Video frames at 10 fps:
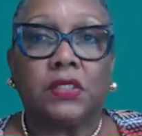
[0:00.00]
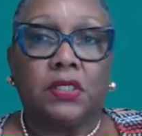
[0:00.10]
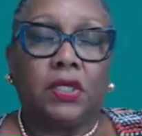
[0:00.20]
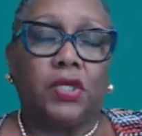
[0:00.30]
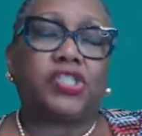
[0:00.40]

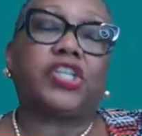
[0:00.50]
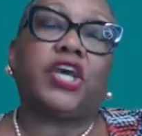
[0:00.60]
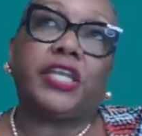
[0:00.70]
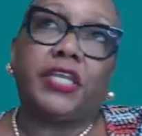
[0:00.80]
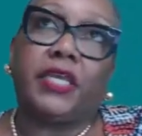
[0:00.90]
a
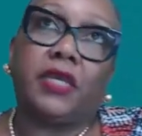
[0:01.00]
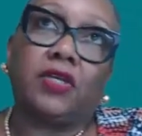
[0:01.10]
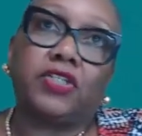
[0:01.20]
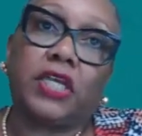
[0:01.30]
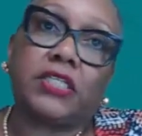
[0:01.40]
study
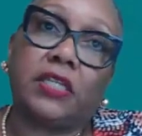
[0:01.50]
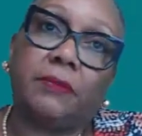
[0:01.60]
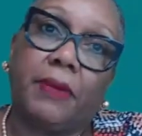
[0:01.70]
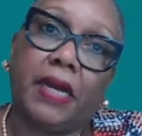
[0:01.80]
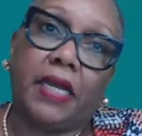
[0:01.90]
conducted
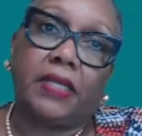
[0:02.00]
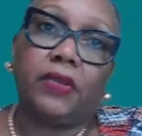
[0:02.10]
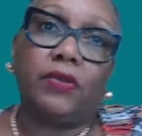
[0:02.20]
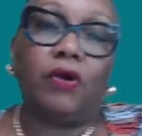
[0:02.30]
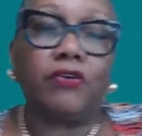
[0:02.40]
by
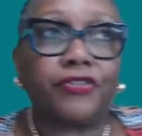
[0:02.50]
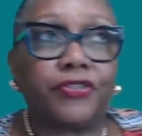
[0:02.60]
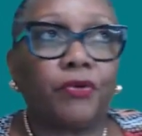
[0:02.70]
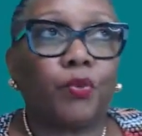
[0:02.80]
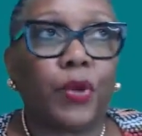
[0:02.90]

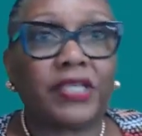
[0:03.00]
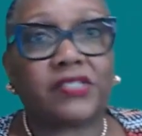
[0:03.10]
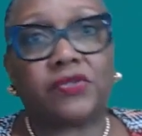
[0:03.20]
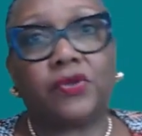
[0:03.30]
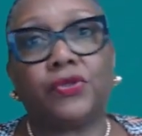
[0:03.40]

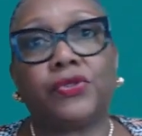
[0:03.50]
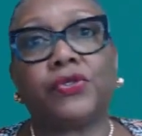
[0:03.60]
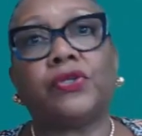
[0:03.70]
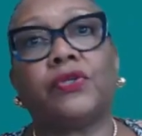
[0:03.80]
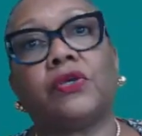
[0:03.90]

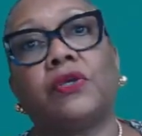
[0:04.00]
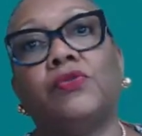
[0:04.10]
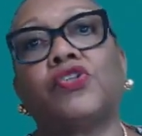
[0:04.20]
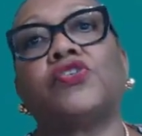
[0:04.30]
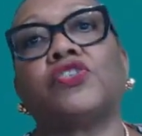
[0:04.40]
Northwestern
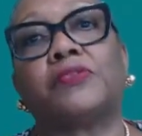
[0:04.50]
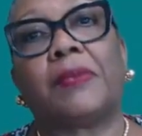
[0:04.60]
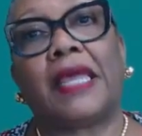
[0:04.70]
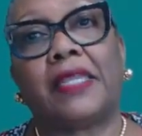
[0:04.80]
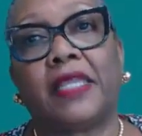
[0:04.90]
Mutuals
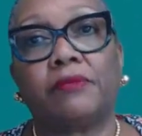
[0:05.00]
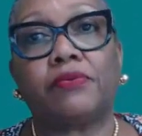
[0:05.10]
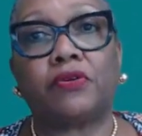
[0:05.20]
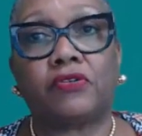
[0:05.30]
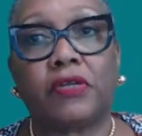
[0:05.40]
Planning and
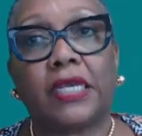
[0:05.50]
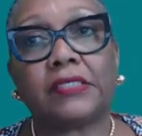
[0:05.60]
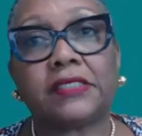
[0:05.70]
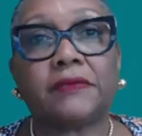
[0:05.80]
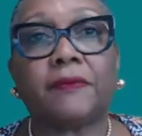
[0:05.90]

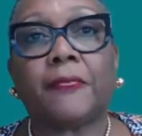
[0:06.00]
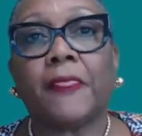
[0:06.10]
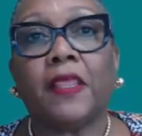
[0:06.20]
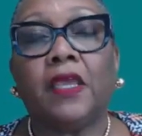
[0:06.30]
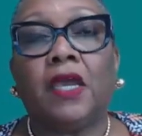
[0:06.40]
Progress,
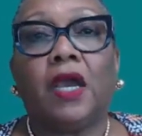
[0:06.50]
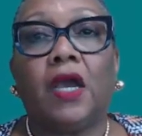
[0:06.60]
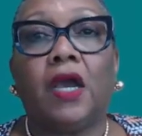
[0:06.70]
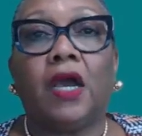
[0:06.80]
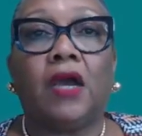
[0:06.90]

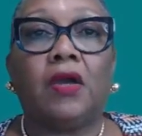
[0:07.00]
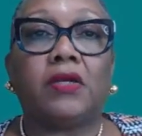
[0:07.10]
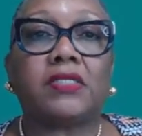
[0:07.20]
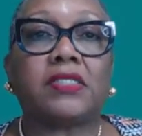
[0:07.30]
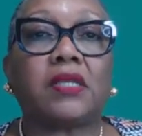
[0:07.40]
a
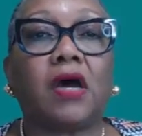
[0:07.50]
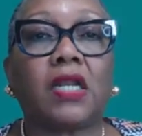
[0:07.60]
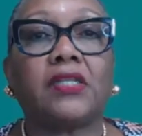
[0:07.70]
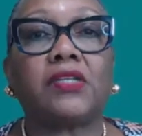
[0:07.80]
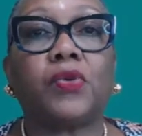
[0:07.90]

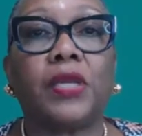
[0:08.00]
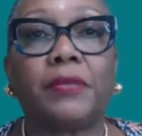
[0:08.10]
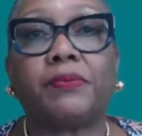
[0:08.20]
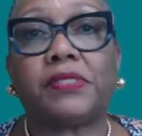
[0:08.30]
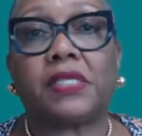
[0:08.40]
startling
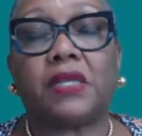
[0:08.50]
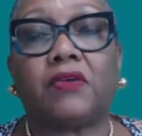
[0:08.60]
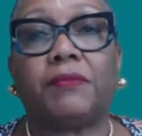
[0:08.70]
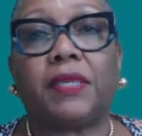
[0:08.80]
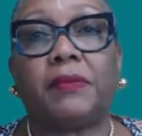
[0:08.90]
20%
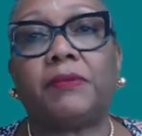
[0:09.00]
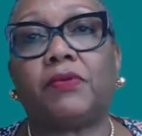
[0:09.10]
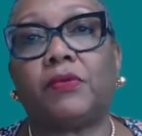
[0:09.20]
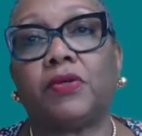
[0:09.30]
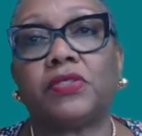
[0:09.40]
of baby
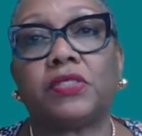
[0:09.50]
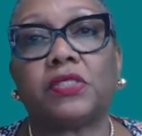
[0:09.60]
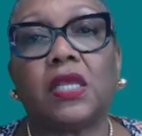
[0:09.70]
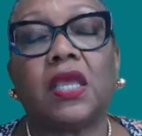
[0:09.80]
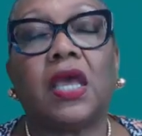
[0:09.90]
boomers
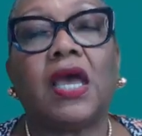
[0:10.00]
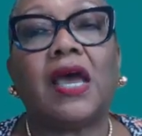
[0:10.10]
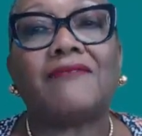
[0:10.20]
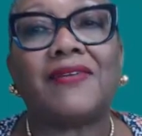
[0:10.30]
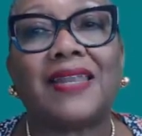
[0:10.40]

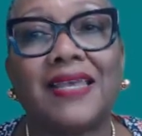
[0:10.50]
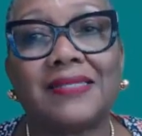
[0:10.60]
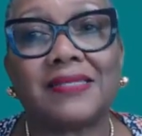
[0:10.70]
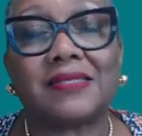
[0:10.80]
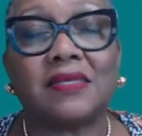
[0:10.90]
have
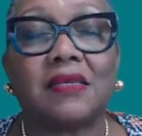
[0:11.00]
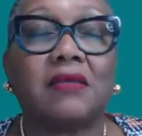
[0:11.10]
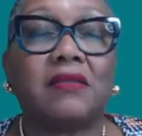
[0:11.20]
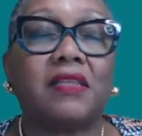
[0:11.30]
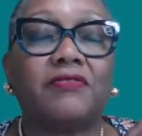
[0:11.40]
less
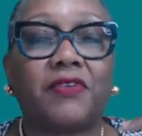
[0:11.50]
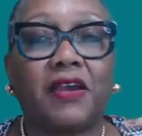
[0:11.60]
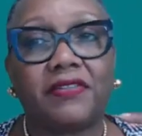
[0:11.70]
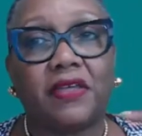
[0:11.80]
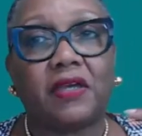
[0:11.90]
than
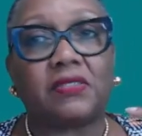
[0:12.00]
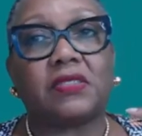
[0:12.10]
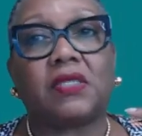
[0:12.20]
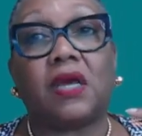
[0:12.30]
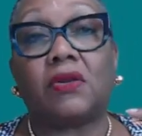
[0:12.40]

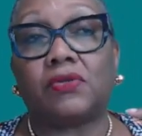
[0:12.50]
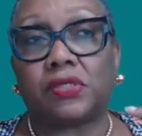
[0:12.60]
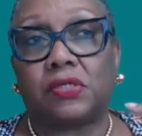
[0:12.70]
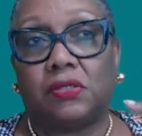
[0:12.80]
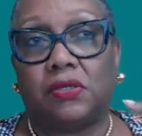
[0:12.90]

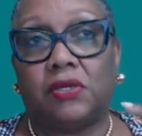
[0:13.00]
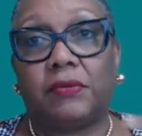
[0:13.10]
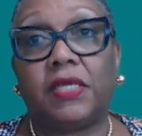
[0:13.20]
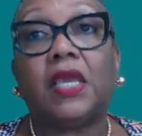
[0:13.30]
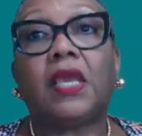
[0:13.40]
$5,000. You hear
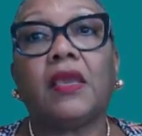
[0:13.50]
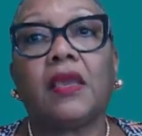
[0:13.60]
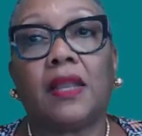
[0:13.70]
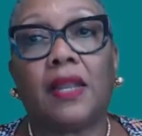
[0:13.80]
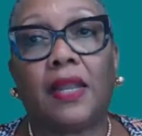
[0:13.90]
me?
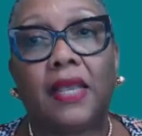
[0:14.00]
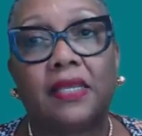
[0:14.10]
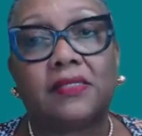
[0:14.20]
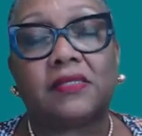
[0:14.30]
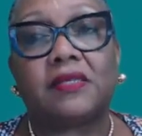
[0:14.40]

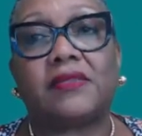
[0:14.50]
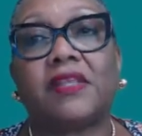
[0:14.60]
Less than